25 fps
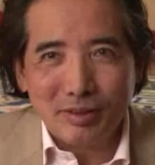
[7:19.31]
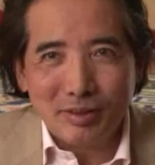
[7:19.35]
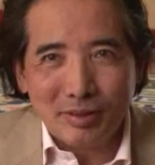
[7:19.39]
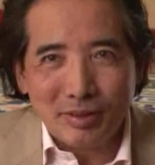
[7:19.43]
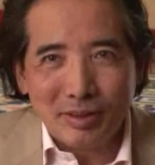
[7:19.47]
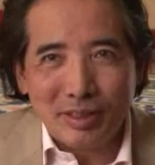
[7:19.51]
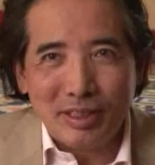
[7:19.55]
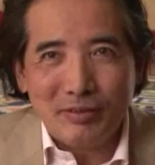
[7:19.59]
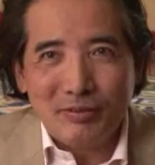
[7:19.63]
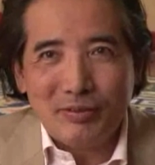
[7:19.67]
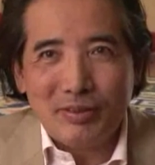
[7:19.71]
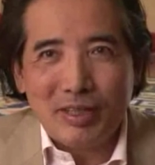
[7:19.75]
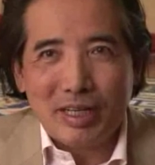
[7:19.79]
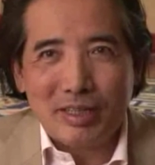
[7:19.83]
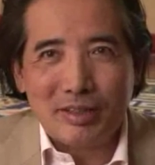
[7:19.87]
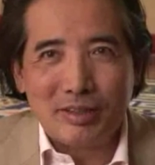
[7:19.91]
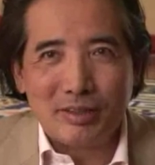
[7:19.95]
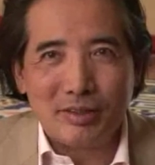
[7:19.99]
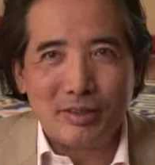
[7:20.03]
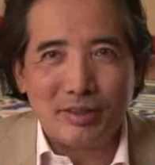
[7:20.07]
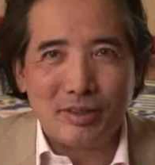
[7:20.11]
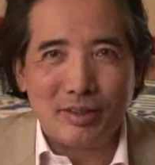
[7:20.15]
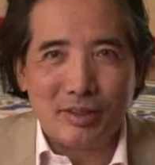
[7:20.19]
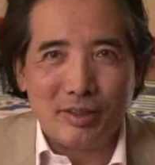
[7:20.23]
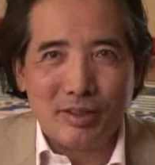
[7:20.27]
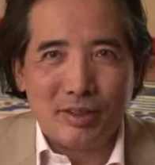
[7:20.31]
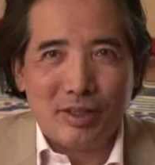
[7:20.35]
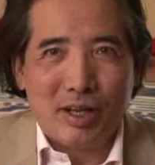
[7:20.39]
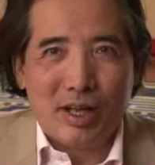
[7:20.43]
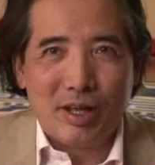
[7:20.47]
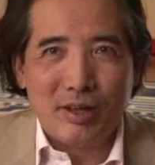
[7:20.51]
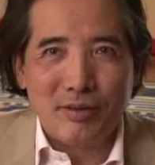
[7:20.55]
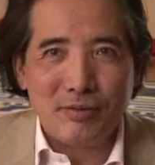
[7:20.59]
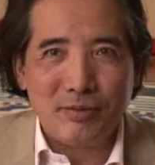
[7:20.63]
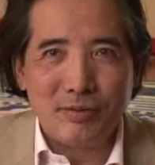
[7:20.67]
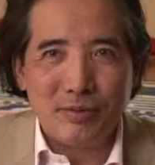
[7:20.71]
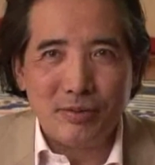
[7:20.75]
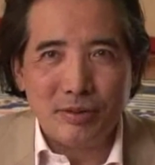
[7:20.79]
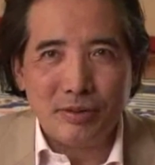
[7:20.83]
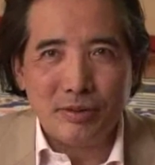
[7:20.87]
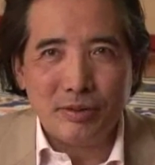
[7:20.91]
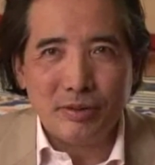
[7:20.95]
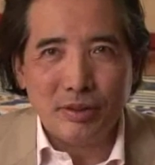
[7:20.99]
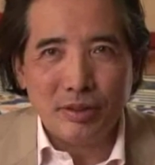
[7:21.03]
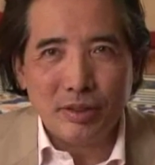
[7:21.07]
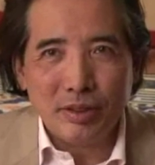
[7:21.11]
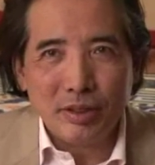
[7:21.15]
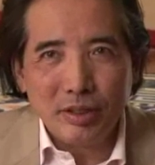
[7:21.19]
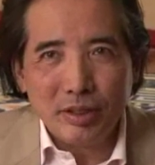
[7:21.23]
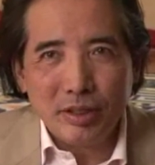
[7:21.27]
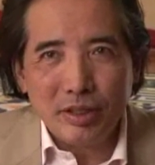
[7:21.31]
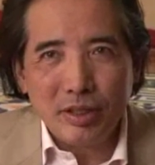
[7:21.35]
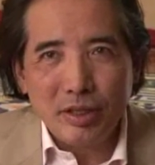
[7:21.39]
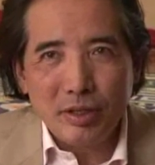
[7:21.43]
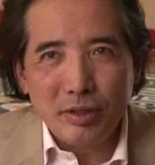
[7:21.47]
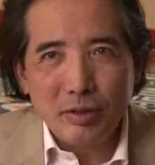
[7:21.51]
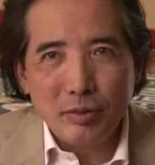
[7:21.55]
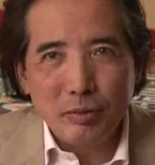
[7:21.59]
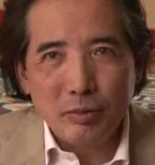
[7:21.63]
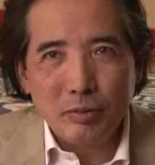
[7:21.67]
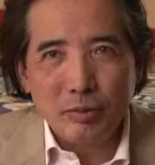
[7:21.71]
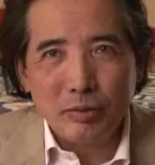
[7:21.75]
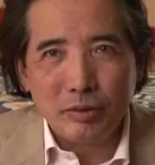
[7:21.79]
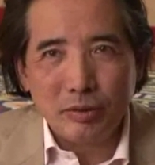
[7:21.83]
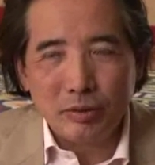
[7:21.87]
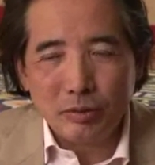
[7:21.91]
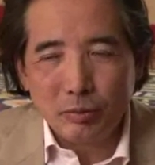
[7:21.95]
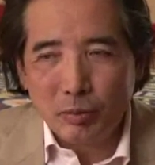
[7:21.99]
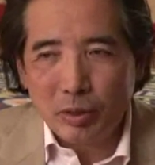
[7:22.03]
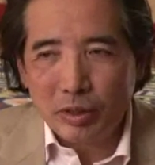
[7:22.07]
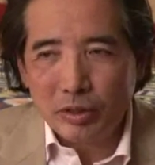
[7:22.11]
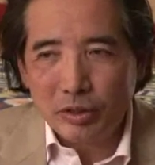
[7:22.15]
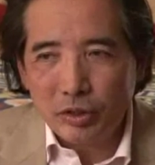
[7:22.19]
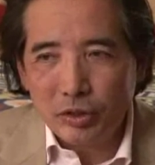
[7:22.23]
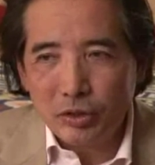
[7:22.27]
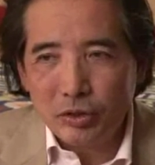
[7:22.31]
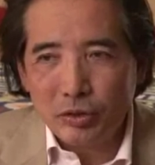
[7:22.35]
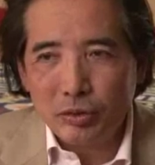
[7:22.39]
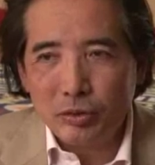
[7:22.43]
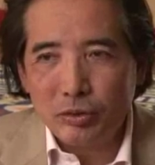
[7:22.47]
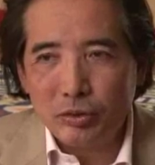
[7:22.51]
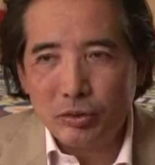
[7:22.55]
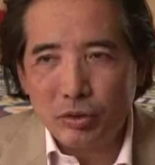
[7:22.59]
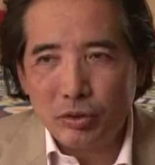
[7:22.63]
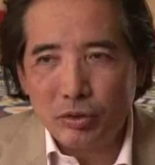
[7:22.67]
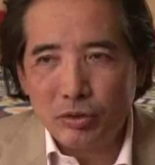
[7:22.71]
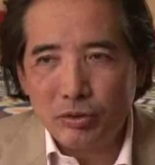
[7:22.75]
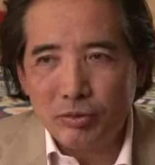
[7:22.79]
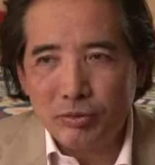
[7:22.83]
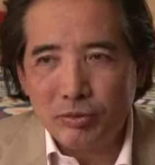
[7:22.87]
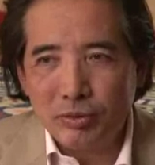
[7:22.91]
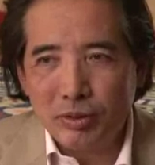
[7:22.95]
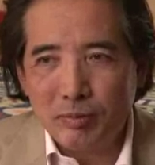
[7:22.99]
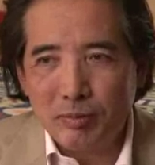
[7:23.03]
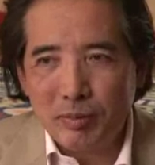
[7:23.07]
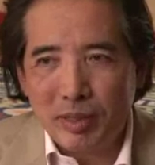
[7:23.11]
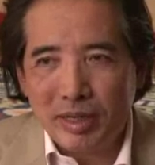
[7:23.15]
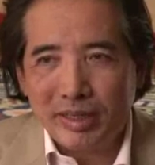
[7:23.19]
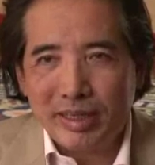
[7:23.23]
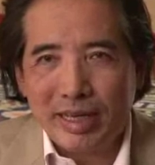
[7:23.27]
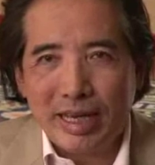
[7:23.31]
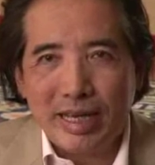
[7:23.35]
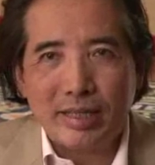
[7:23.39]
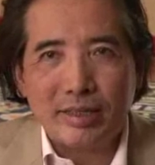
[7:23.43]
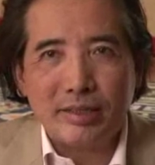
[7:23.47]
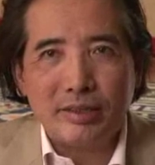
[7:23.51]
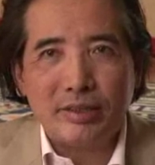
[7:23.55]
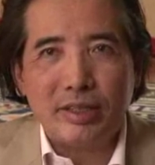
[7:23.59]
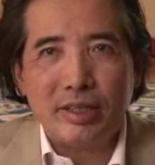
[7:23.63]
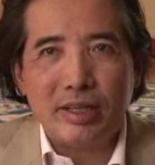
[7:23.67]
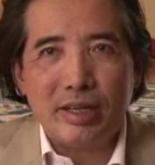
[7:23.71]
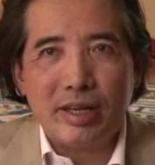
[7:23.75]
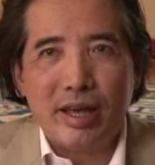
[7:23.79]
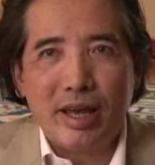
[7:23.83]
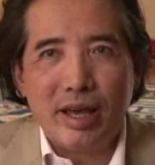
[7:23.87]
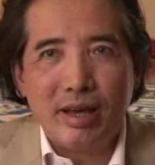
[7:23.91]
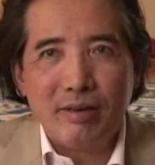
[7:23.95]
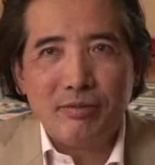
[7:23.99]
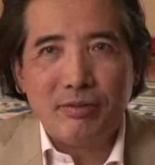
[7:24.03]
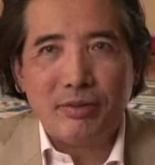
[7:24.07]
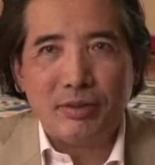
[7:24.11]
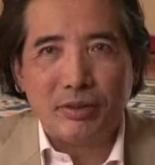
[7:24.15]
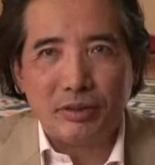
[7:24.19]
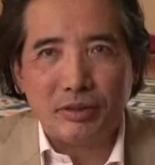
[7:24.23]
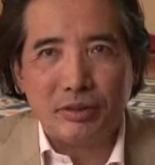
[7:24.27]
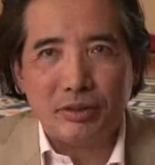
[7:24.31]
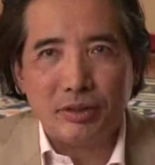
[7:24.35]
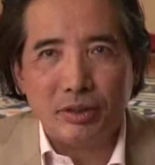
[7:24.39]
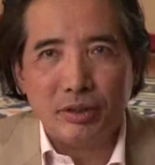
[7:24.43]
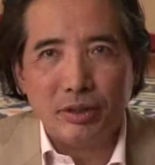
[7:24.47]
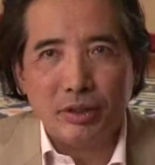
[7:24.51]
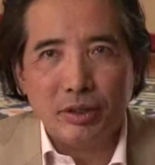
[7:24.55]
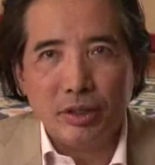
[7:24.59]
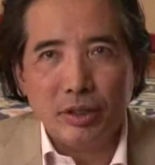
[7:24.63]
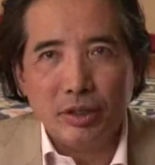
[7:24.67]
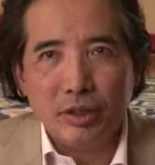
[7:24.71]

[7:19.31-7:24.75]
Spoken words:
live that life. He wanted to sort of make extra effort